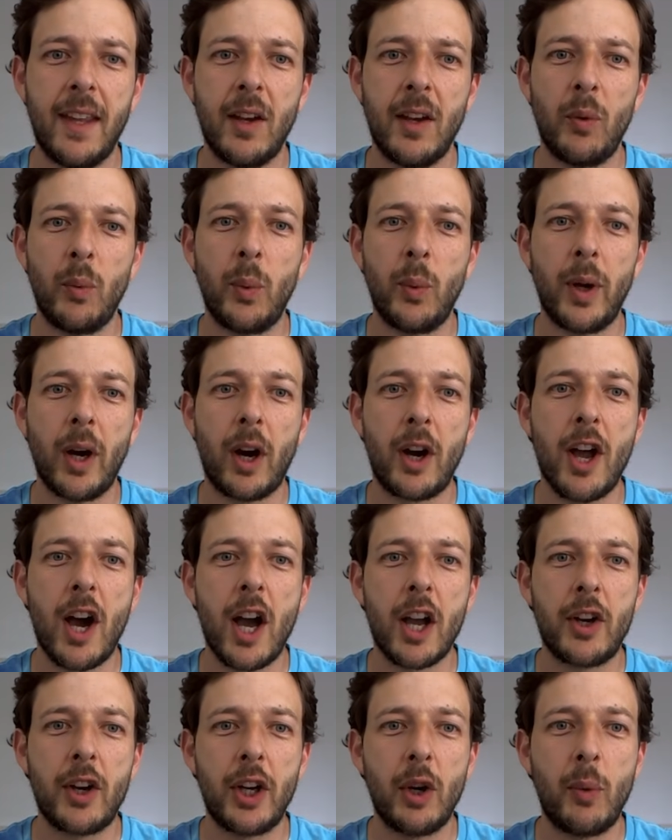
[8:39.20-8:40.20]
We are
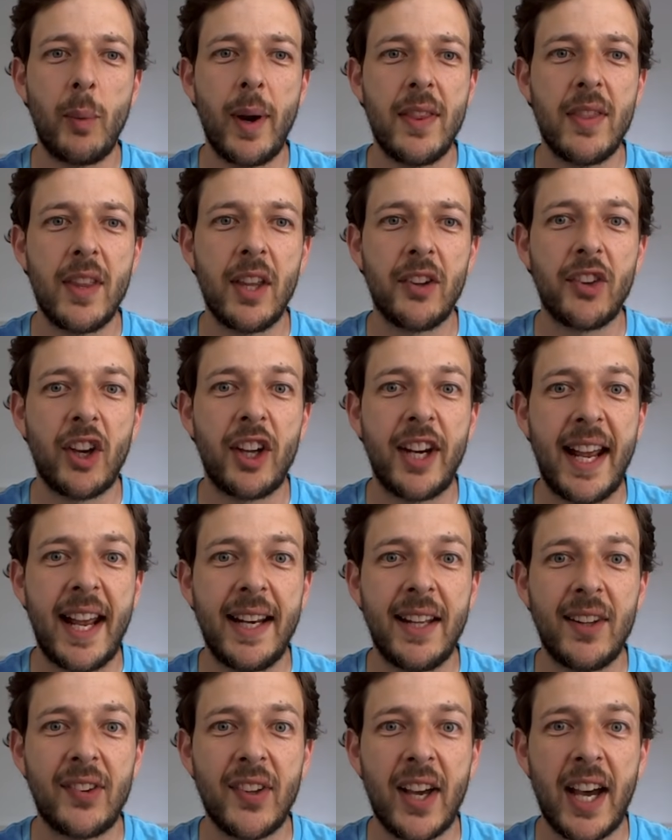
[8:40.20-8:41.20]
not going to win this on
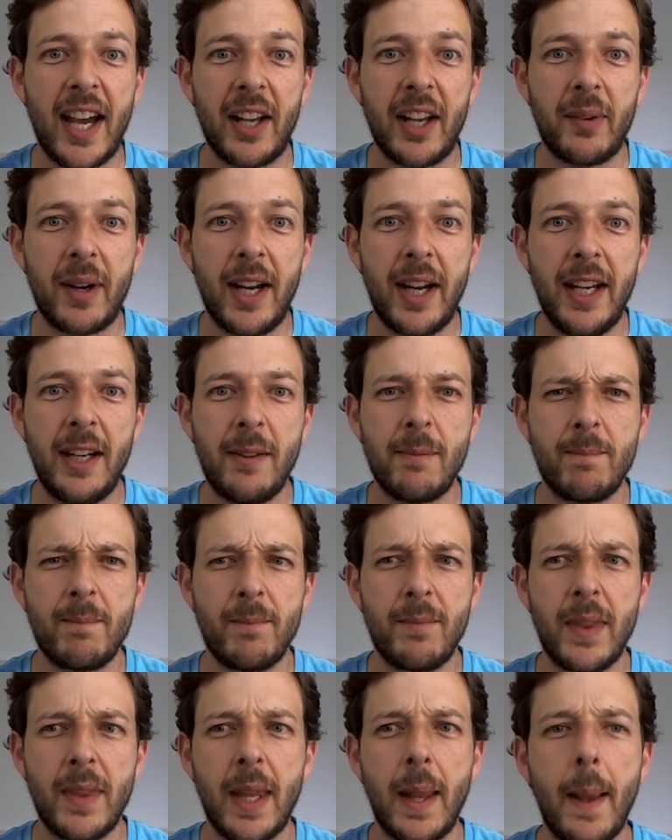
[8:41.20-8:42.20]
any side, right?
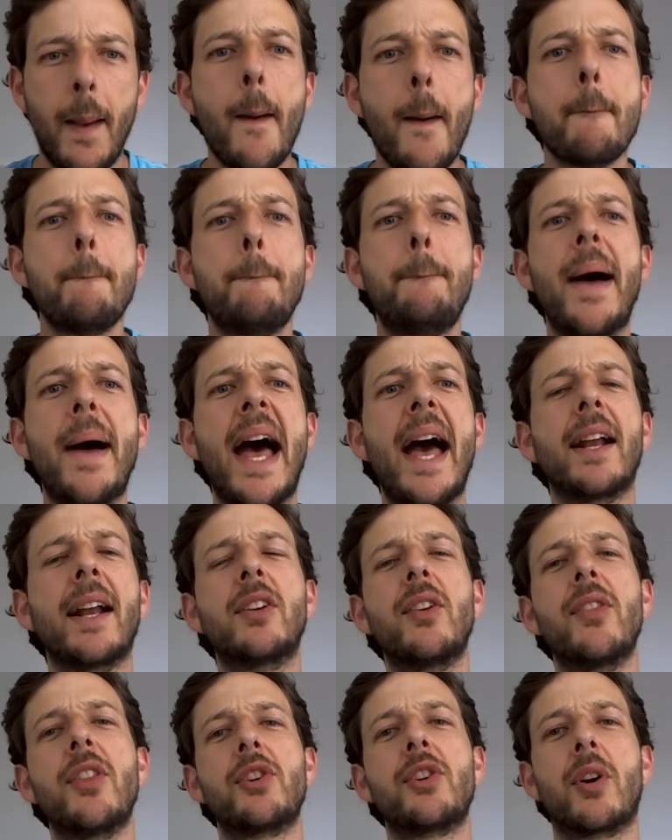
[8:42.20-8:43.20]
Back
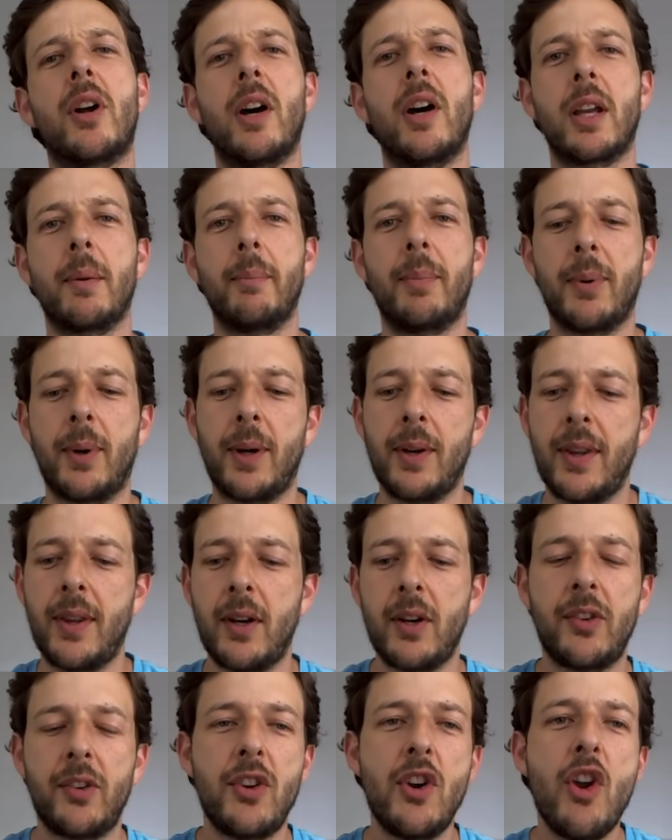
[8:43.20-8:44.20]
to the drawing board.
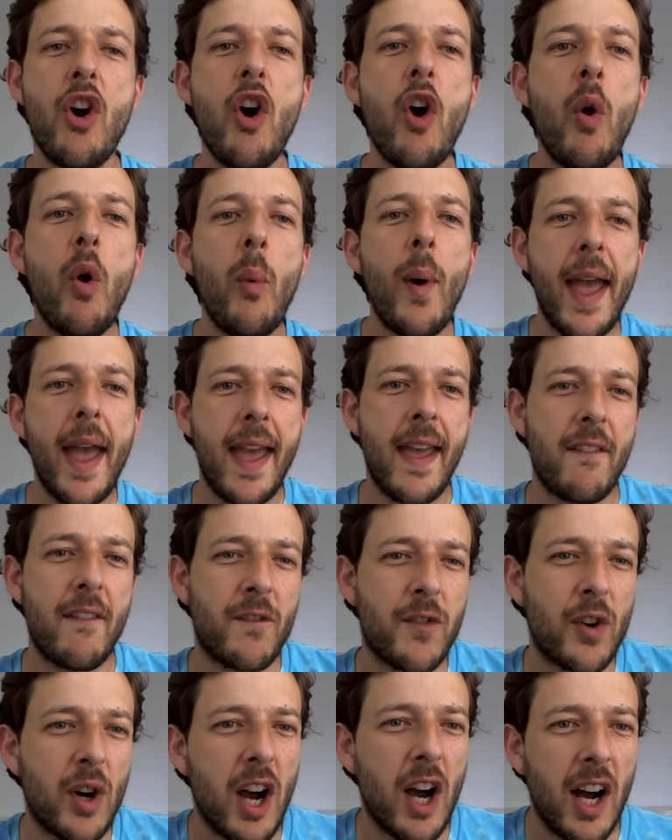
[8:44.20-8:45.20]
There's no way
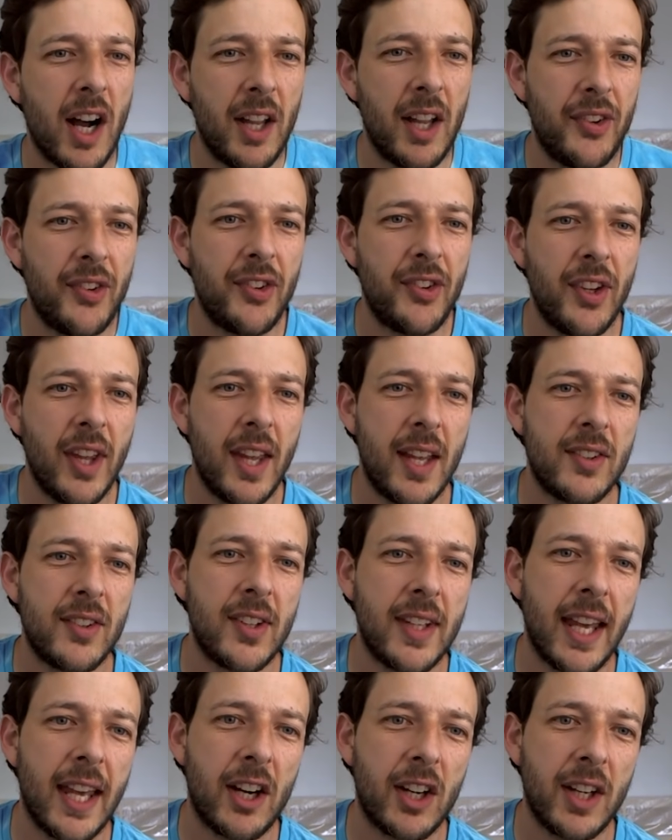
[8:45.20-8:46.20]
for us to
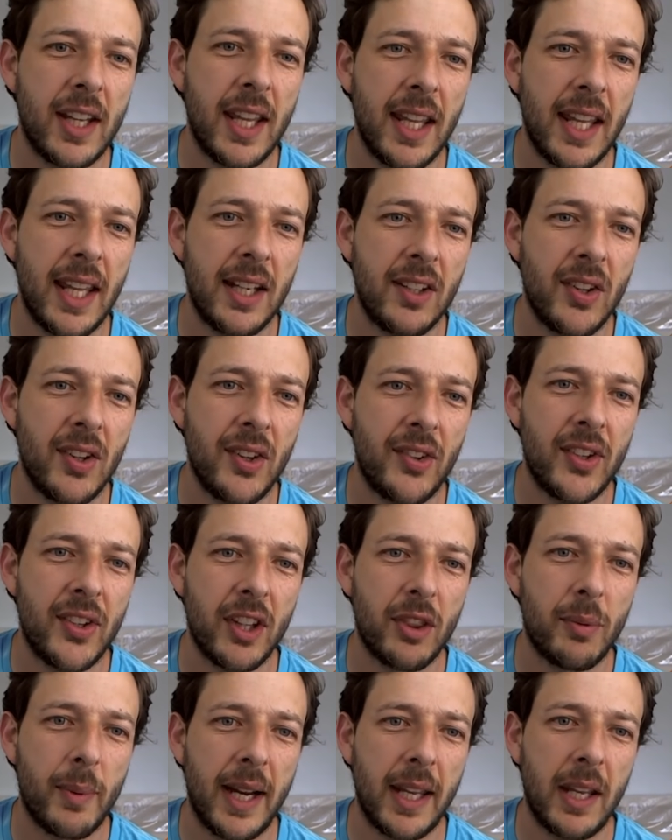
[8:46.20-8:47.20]
get our king into the
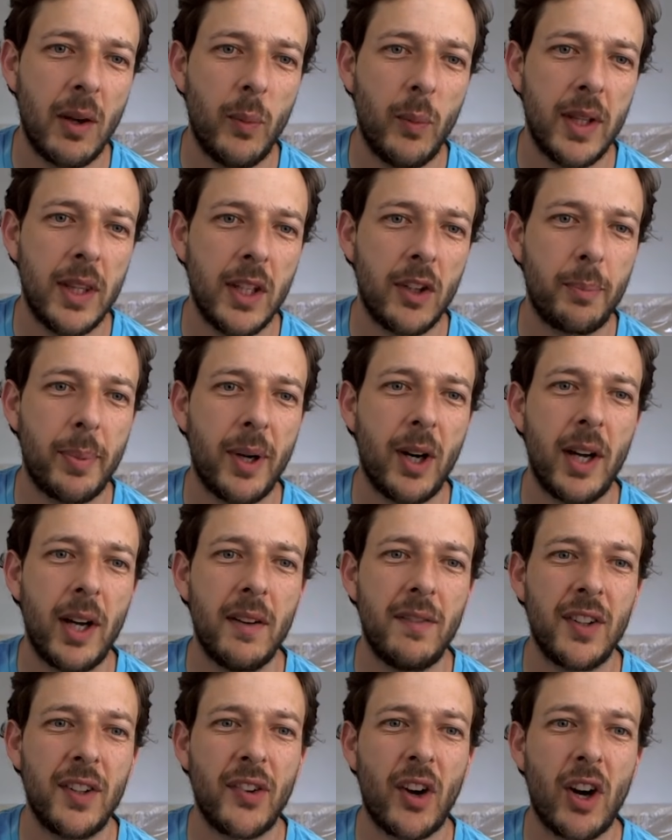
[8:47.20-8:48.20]
6th rank and win this pawn
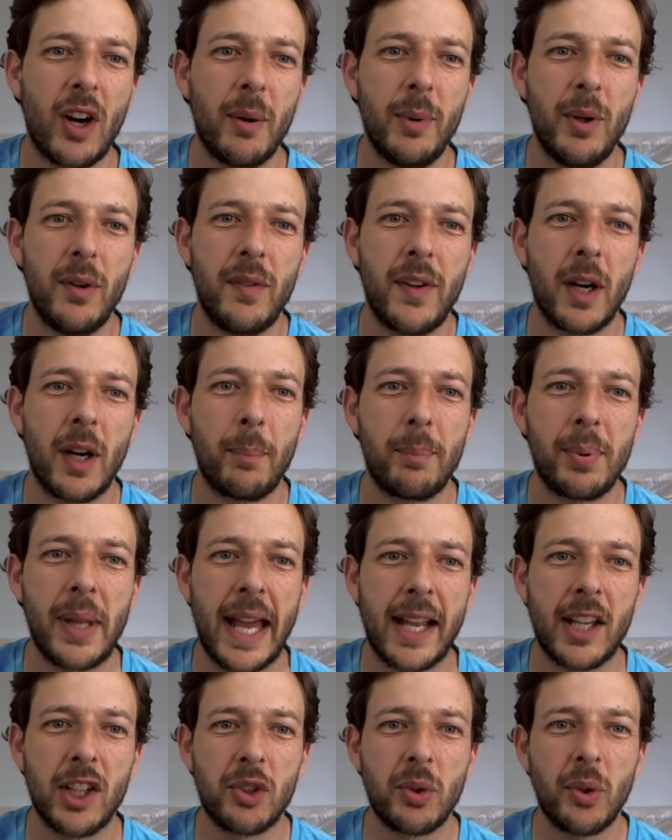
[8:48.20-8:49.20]
if it's our move here.
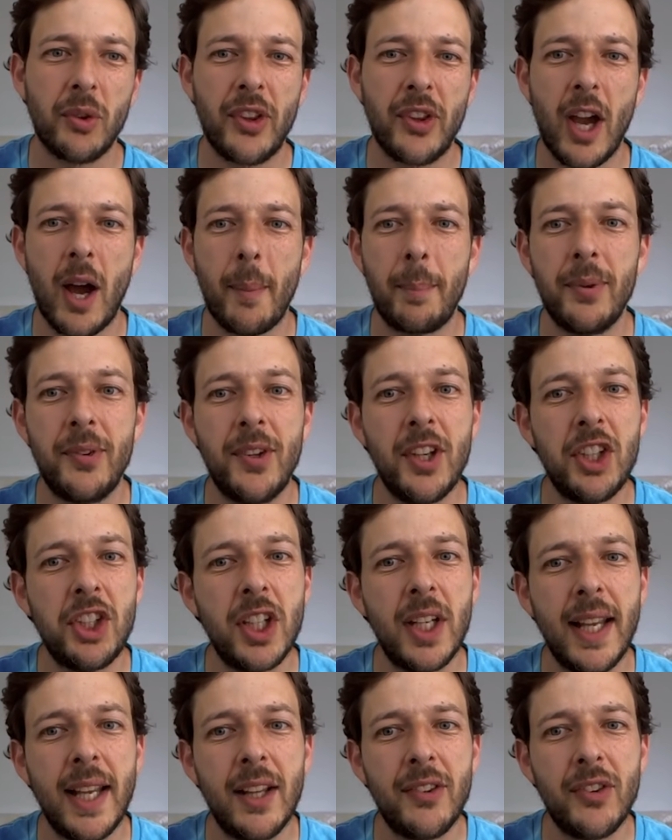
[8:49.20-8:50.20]
Black controls the
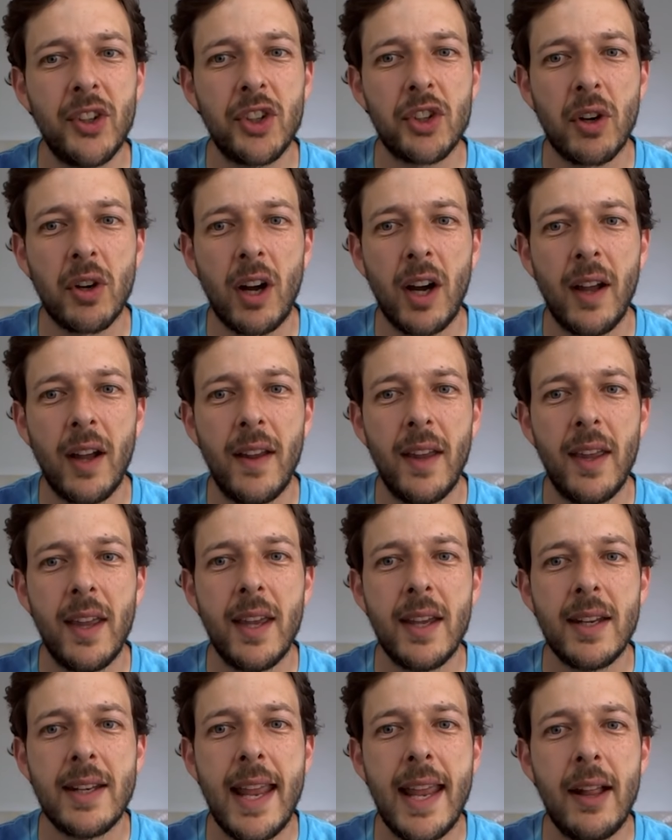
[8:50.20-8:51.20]
opposition. It's a draw.
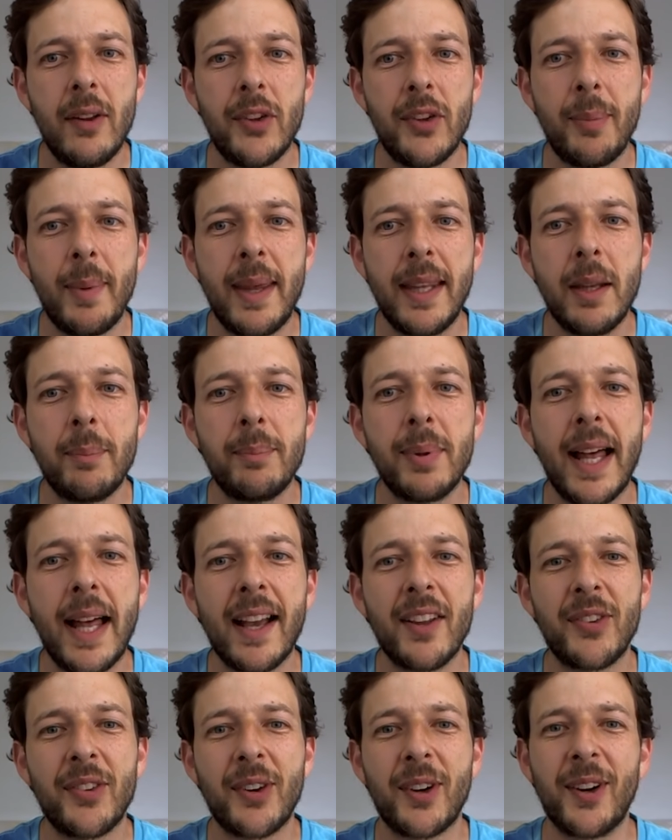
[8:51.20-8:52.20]
Now let's make it
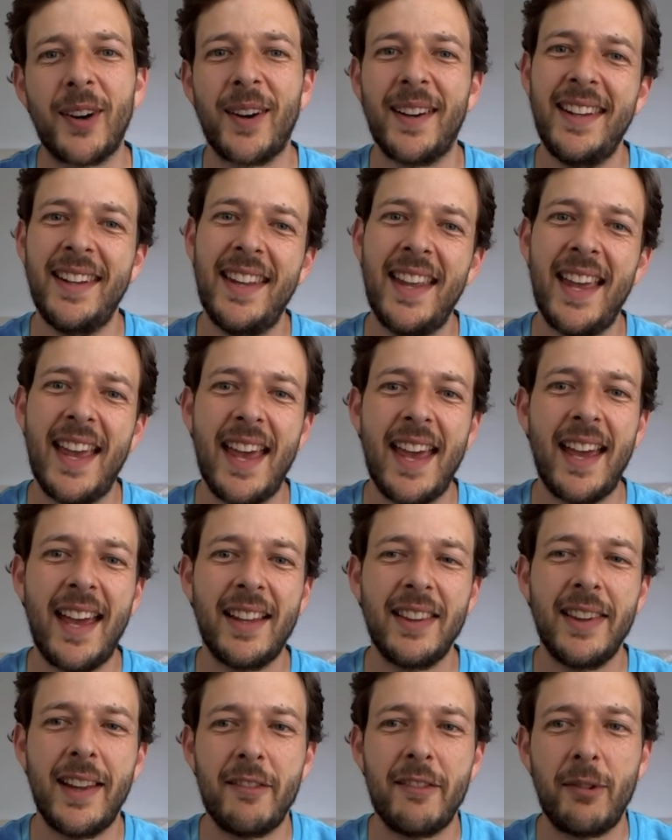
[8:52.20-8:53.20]
black's turn. Yay, I
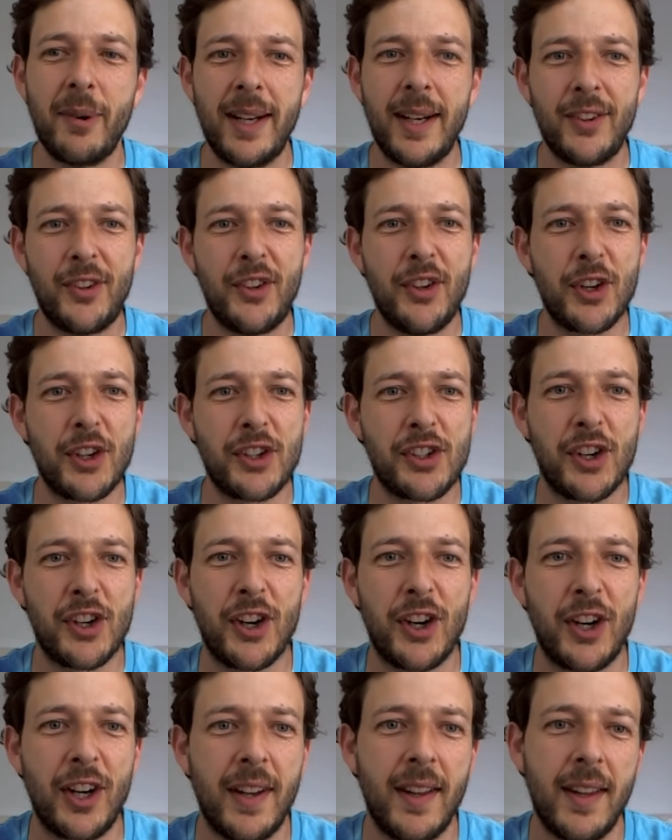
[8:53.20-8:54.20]
love when it's your
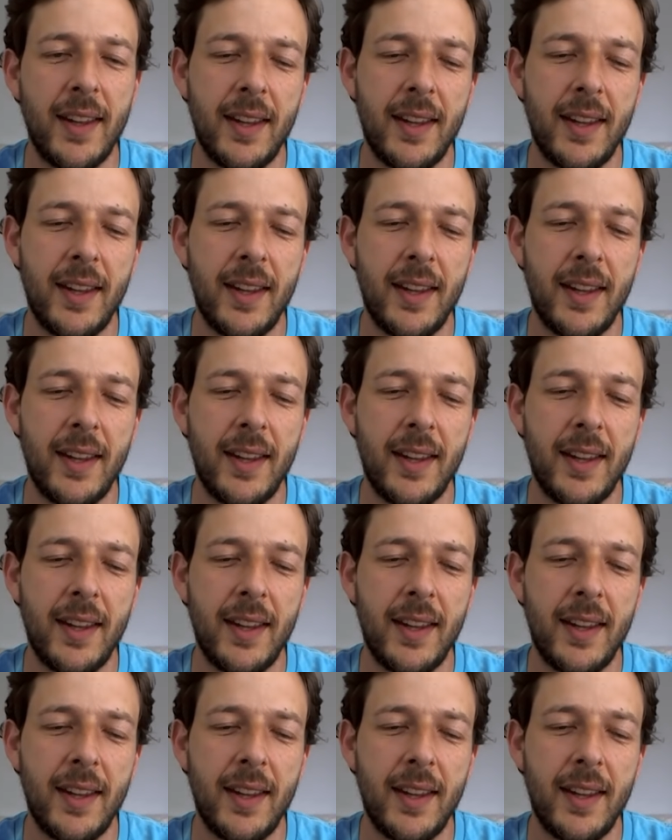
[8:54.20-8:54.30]
turn.